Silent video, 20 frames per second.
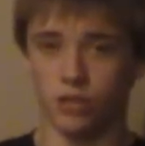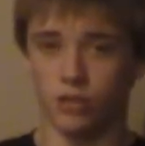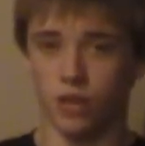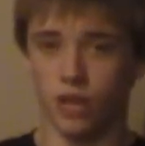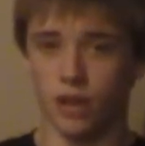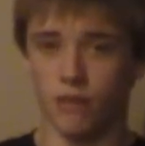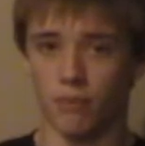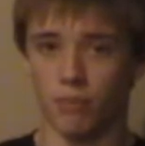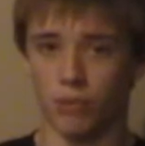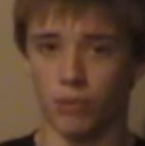You
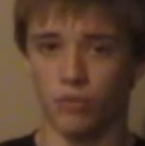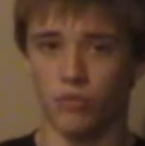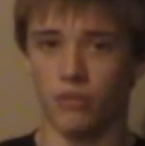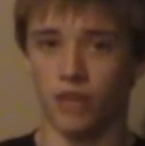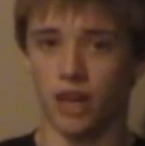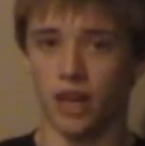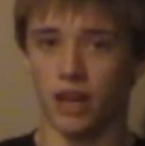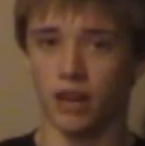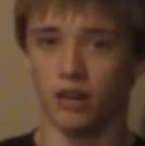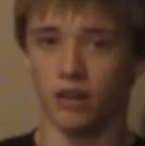can't prove
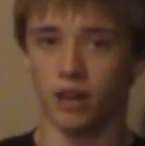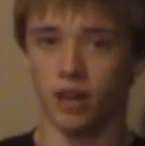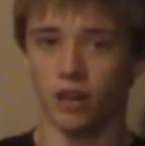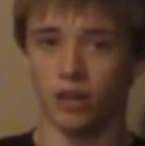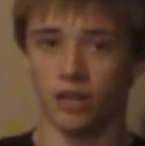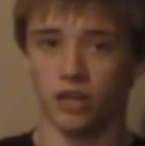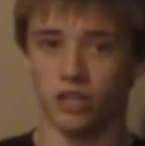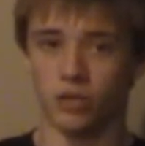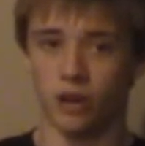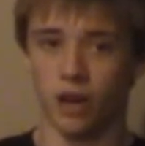that
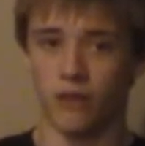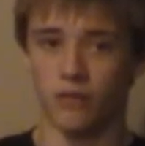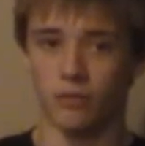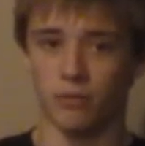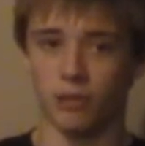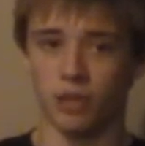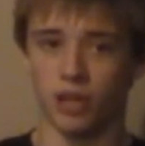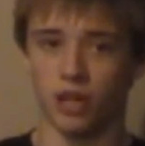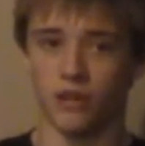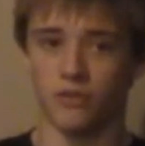unless you have a
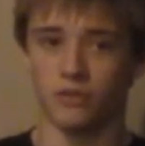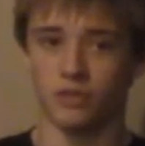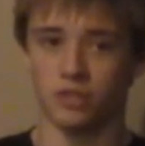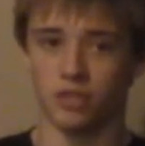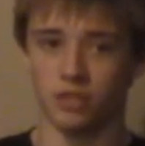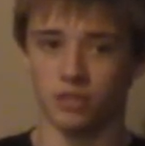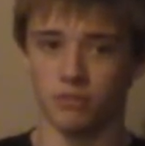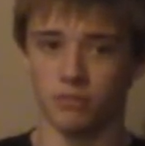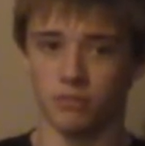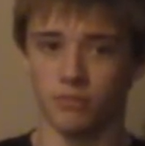playoff
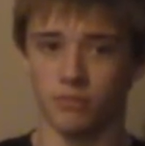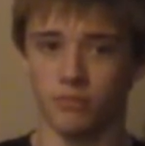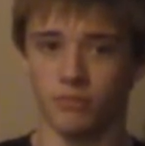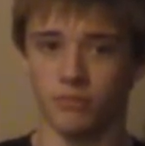system.